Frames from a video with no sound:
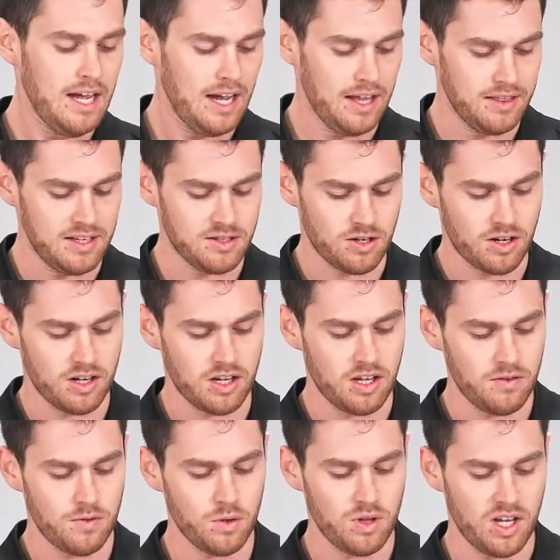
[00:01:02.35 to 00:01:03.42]
And these are going to
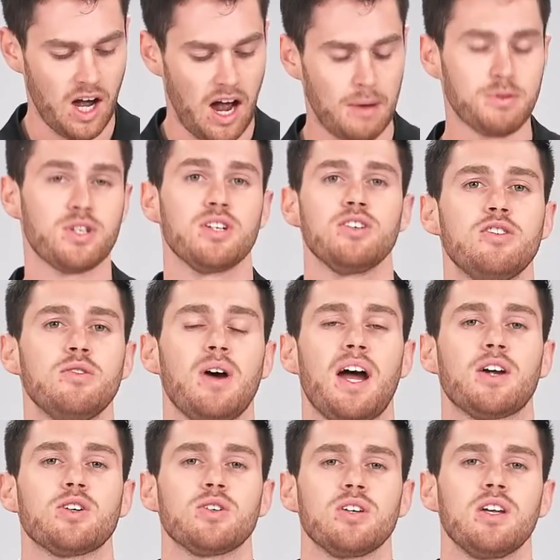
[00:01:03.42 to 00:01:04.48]
give you the option
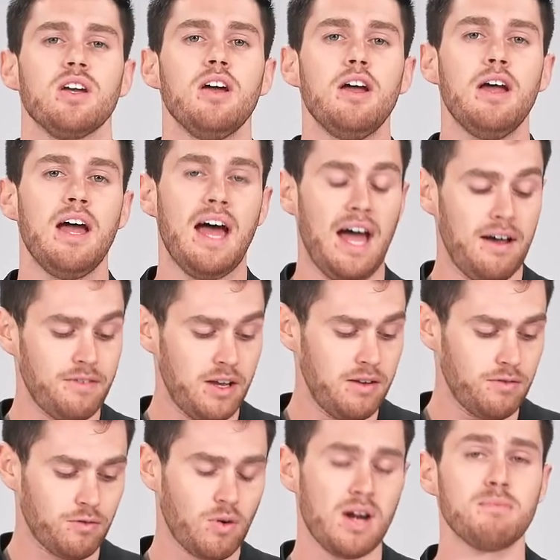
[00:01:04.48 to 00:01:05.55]
actually have a
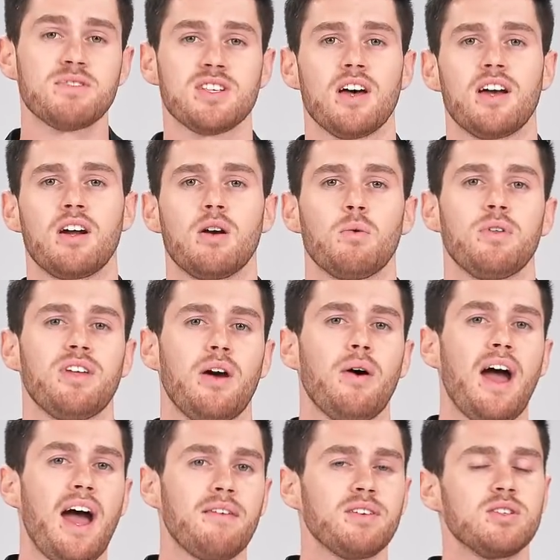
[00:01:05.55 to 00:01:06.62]
frame slider without
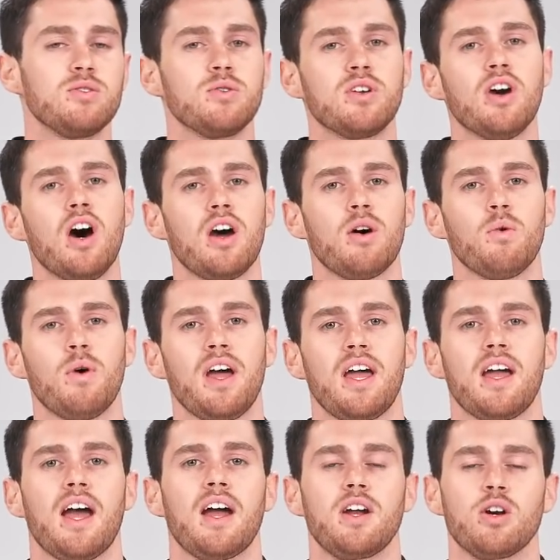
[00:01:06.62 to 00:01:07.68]
having to cut
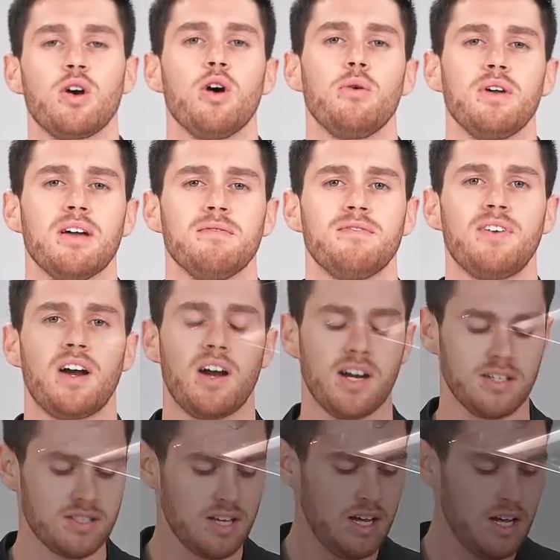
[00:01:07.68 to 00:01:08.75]
away at your OEM fairings.